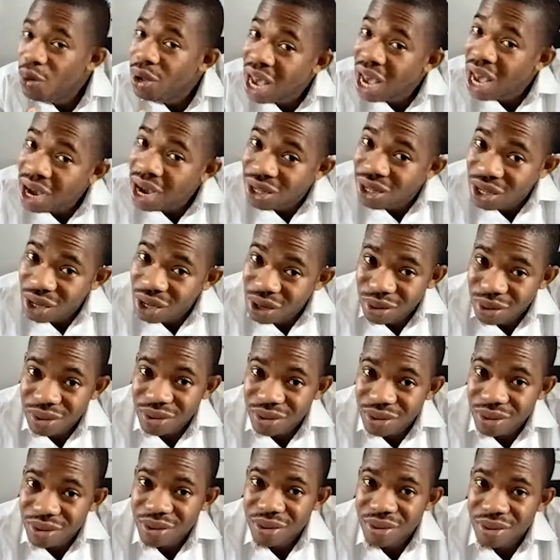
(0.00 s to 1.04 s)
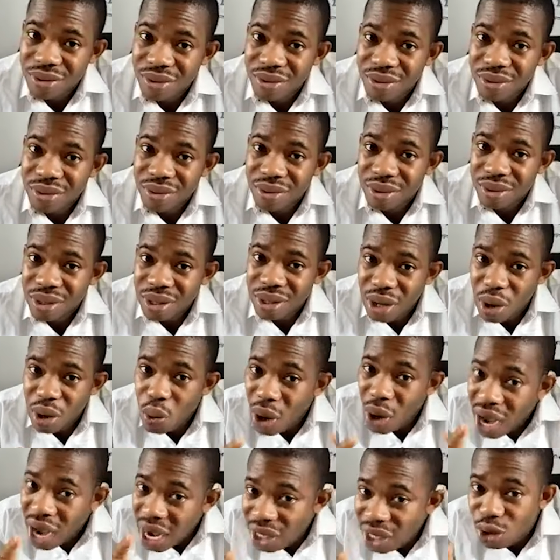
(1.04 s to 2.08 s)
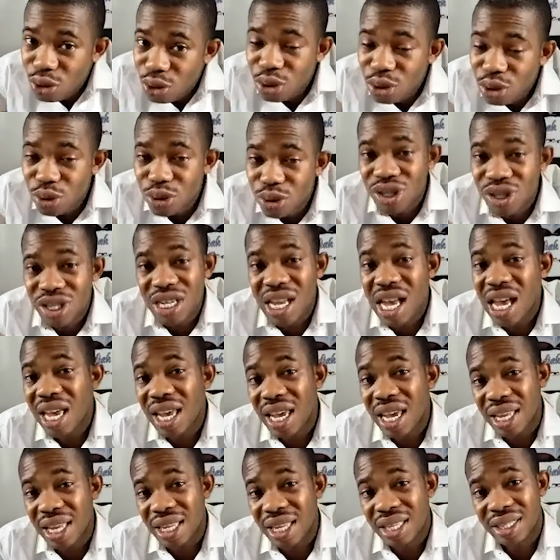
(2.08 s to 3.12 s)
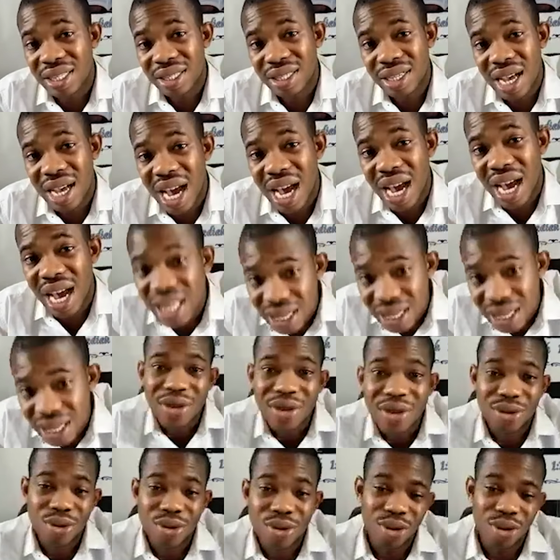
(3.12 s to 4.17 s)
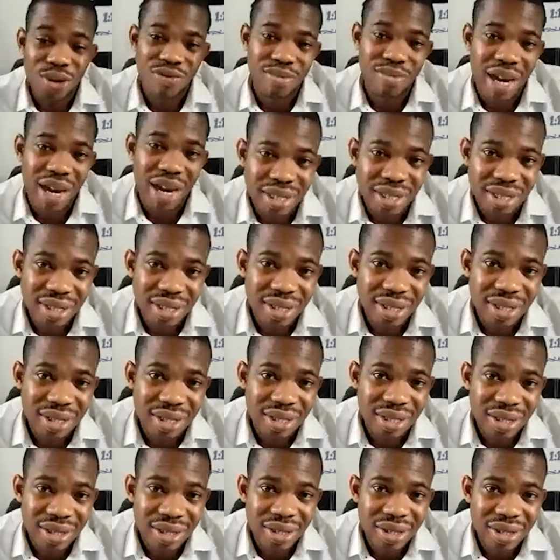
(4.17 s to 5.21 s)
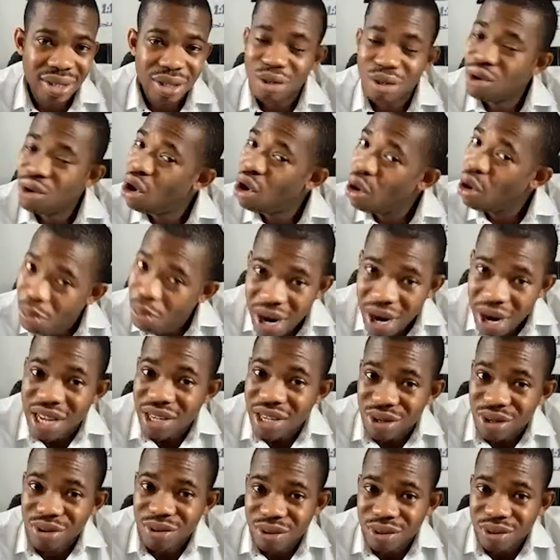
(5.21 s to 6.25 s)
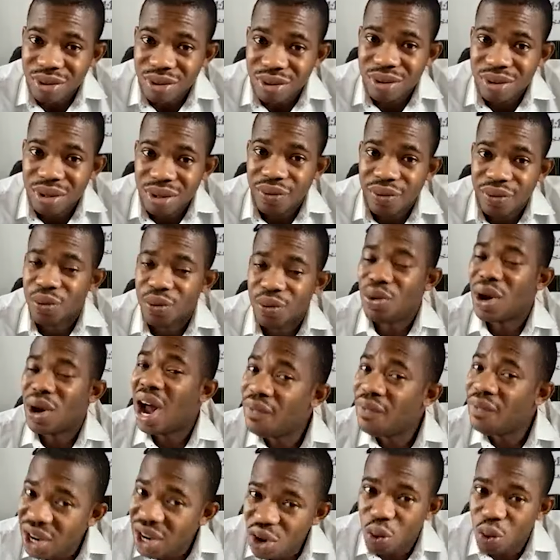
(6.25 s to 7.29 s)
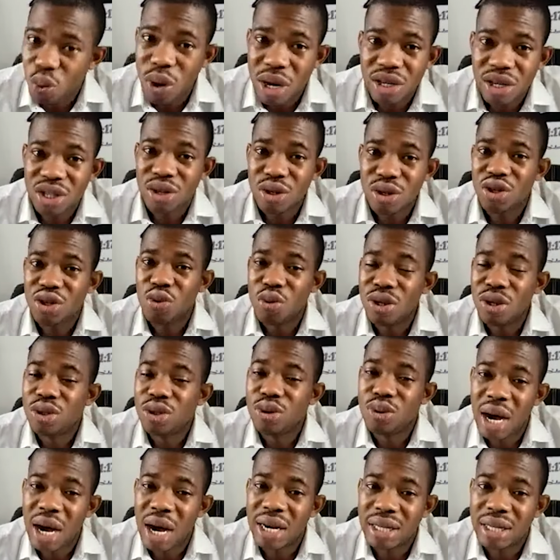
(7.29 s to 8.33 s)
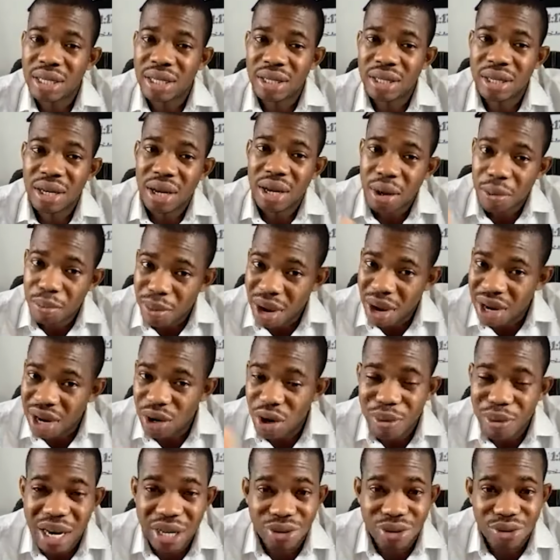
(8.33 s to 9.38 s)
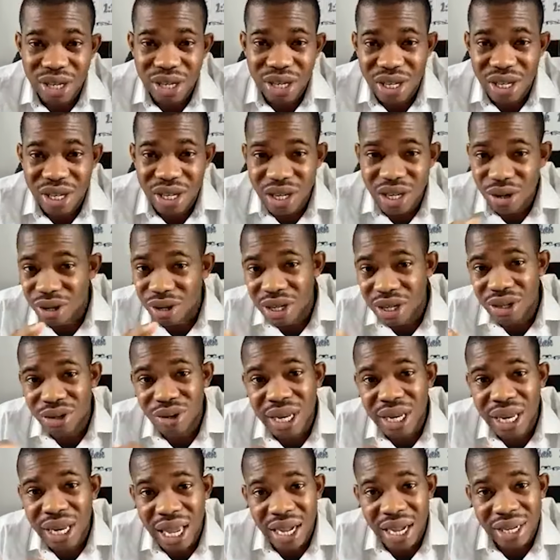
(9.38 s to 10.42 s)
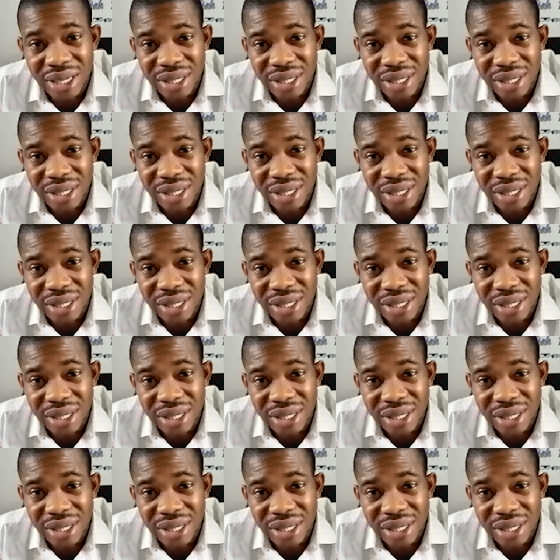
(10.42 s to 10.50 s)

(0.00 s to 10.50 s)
will ask you. Say, why didn't you share it and save the souls of man? God bless you. If you have any questions you want to ask, my number is written on the screen there.